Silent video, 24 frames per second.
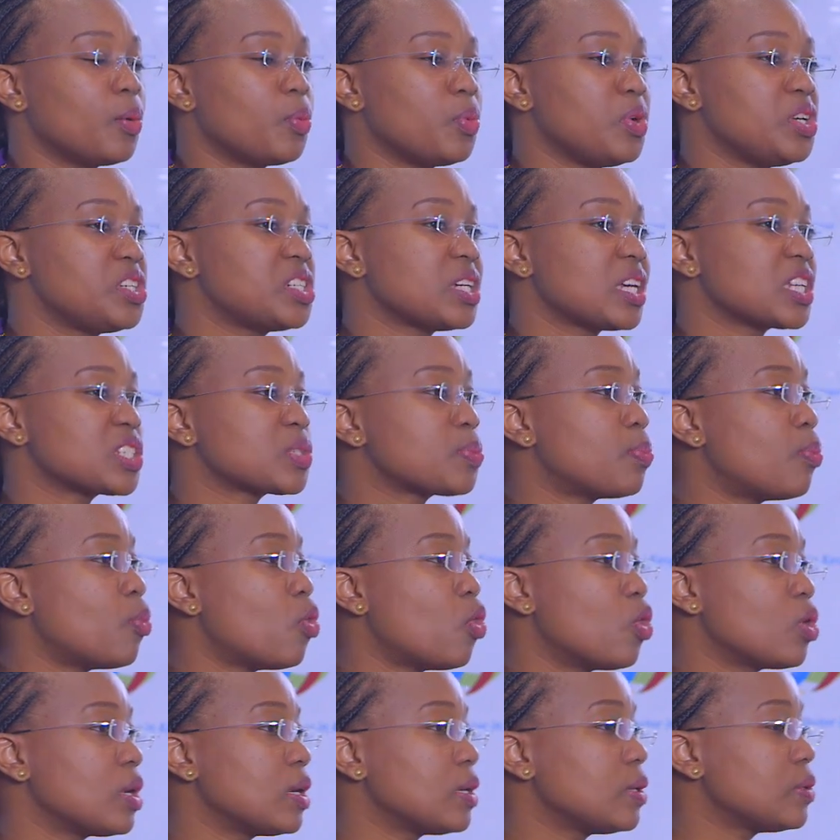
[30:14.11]
which are
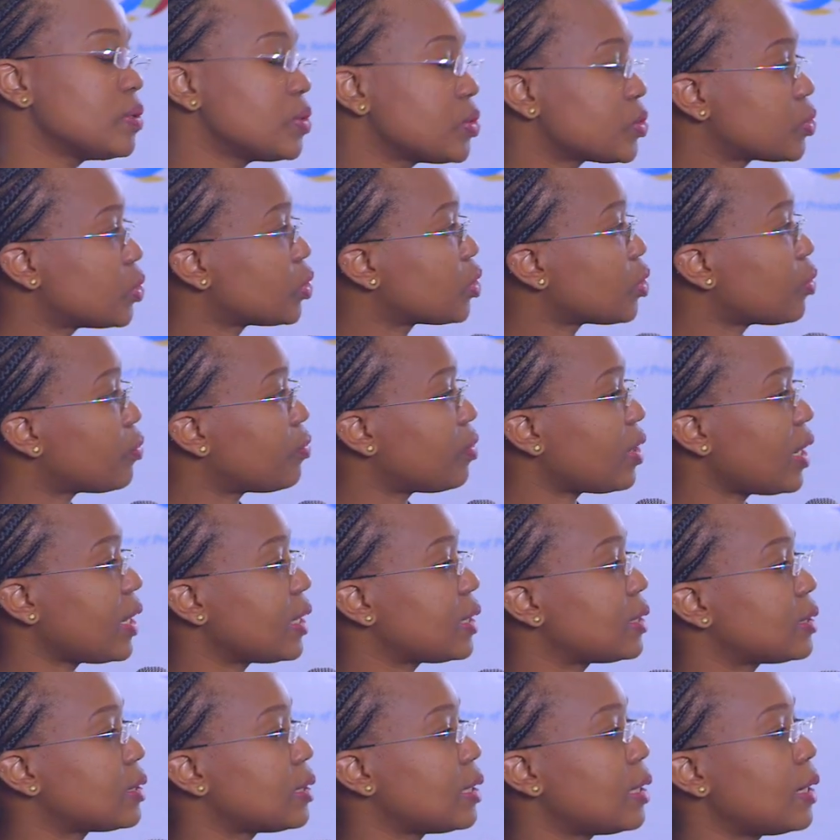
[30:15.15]
small sort of
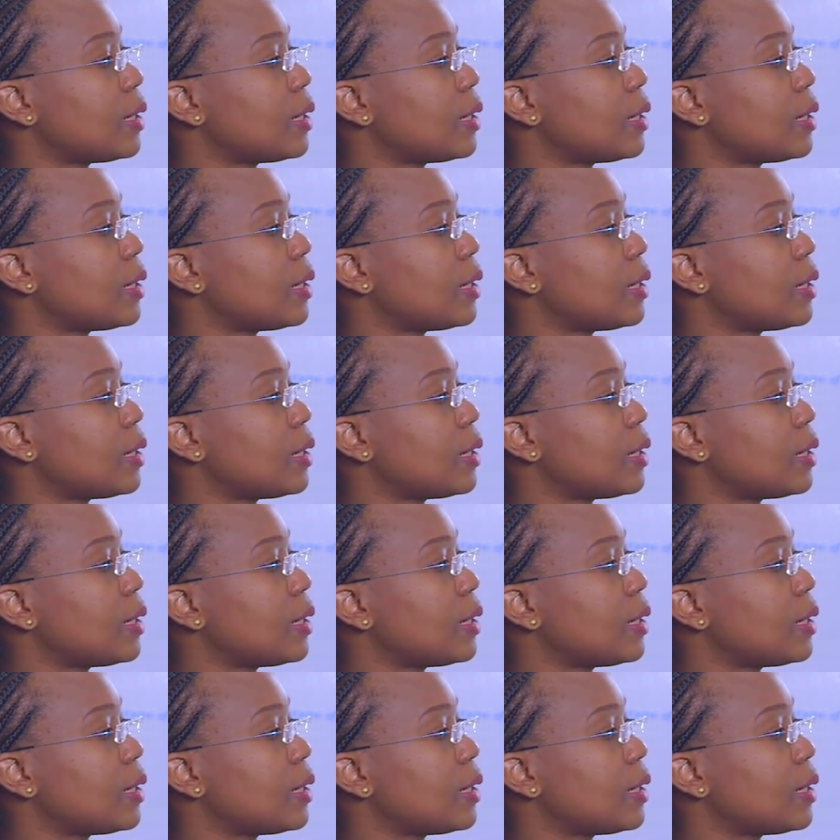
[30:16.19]
like